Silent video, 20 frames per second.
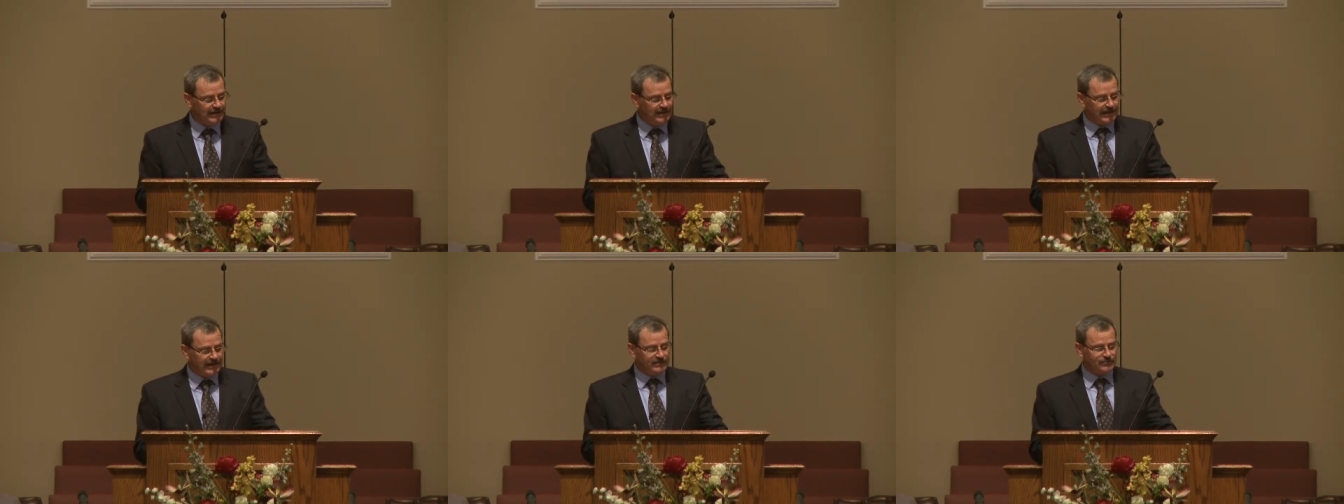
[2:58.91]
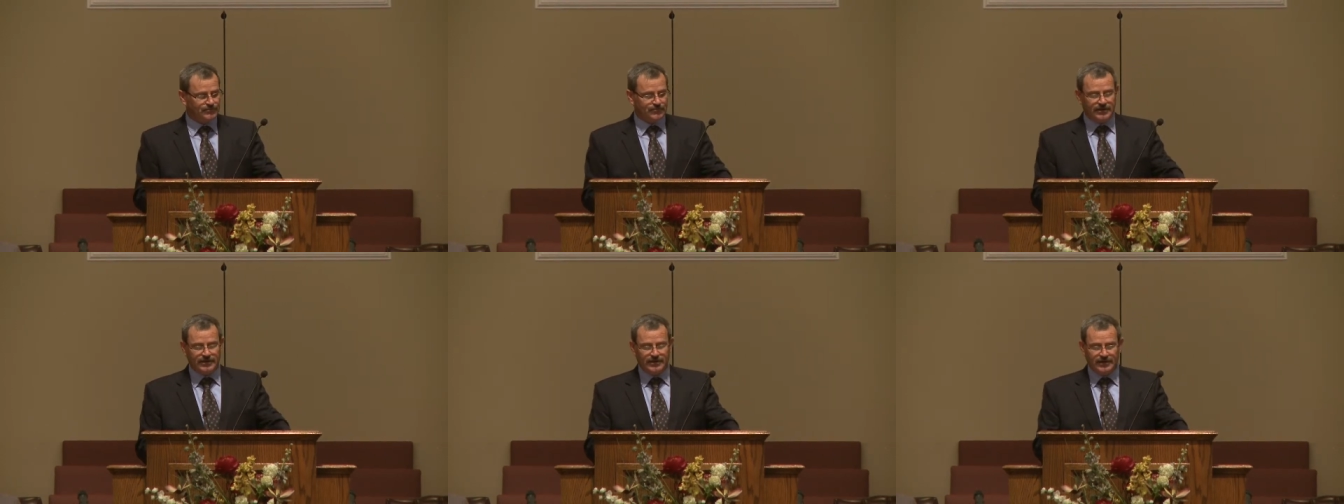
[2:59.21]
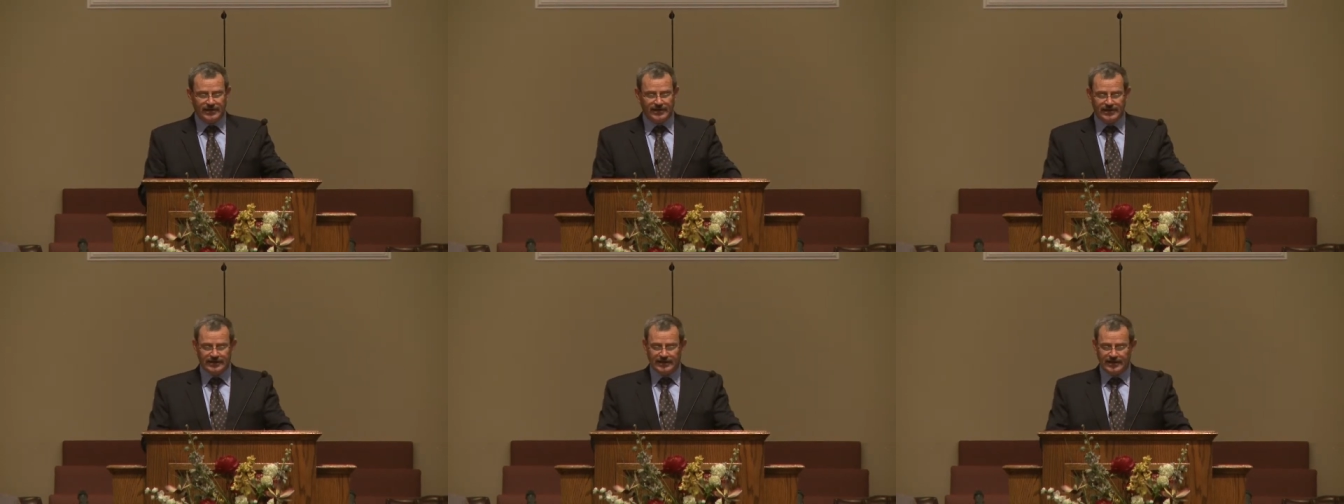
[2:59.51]
has
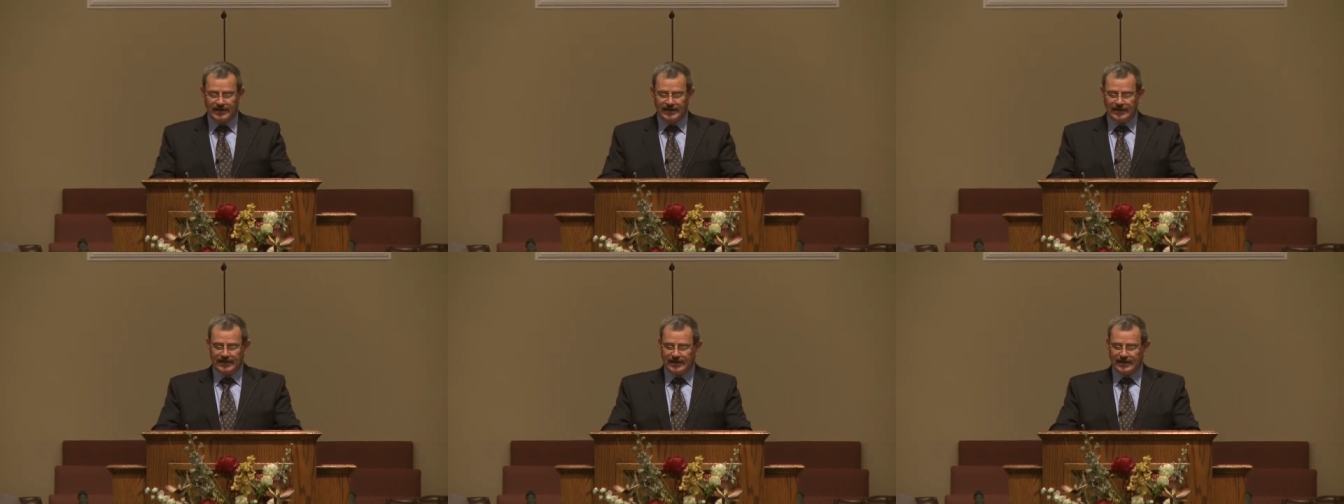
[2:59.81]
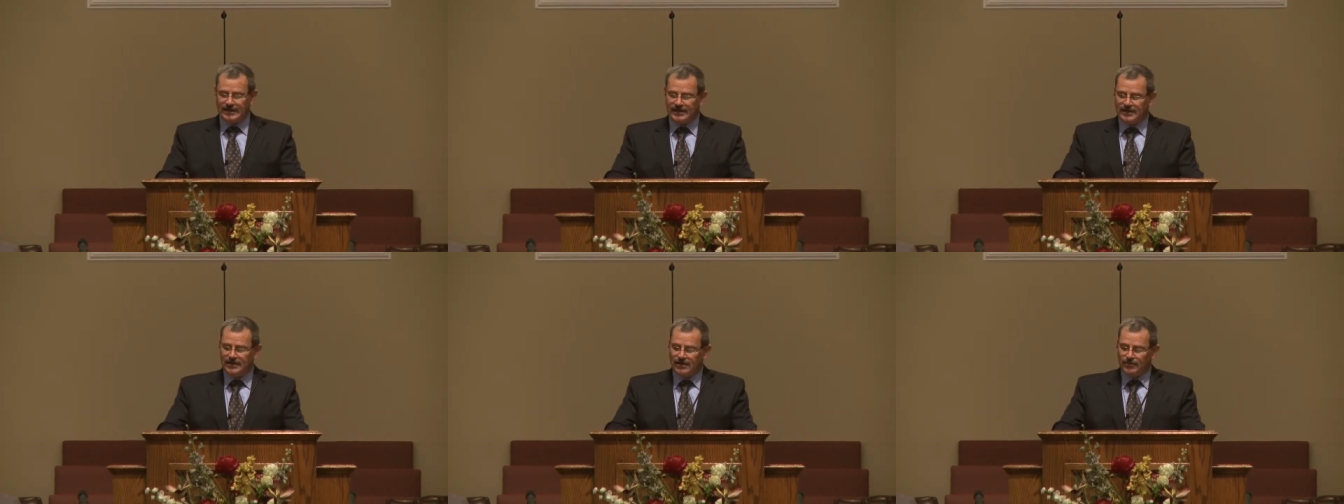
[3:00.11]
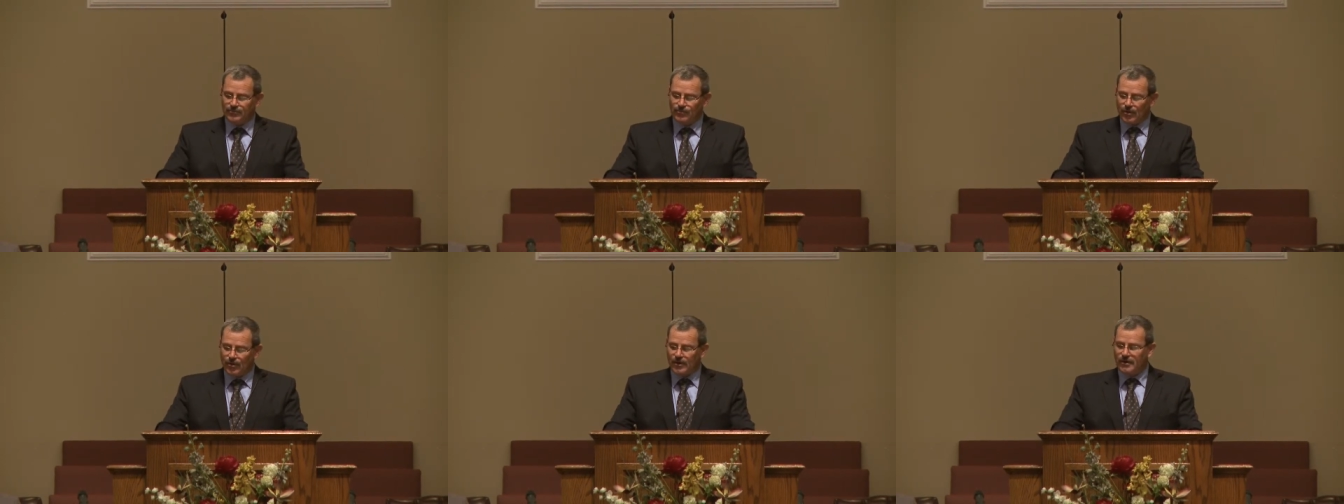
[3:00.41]
really
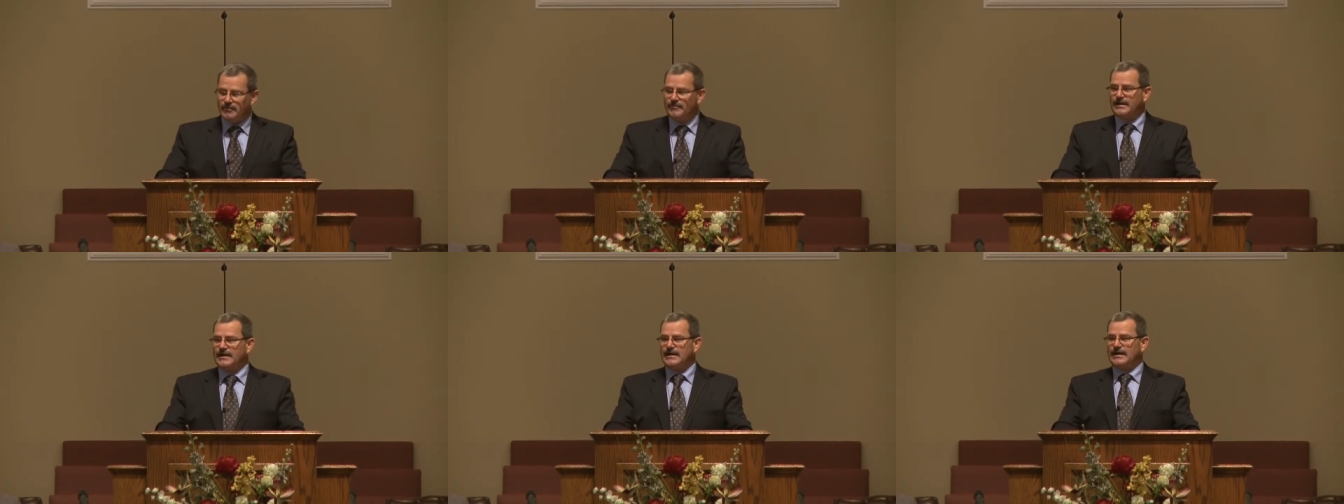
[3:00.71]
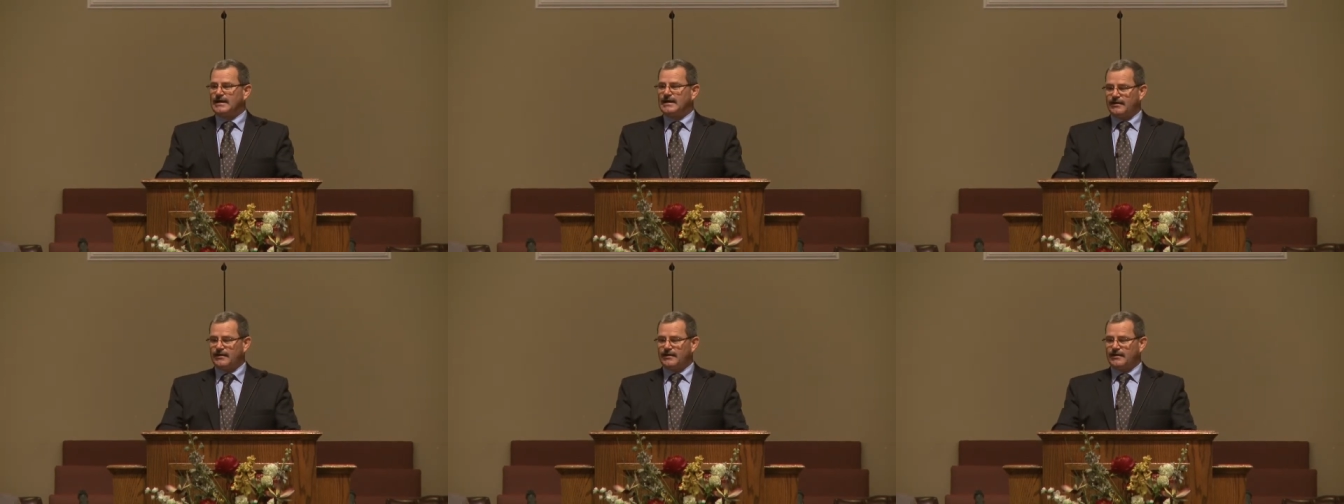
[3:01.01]
brought a man.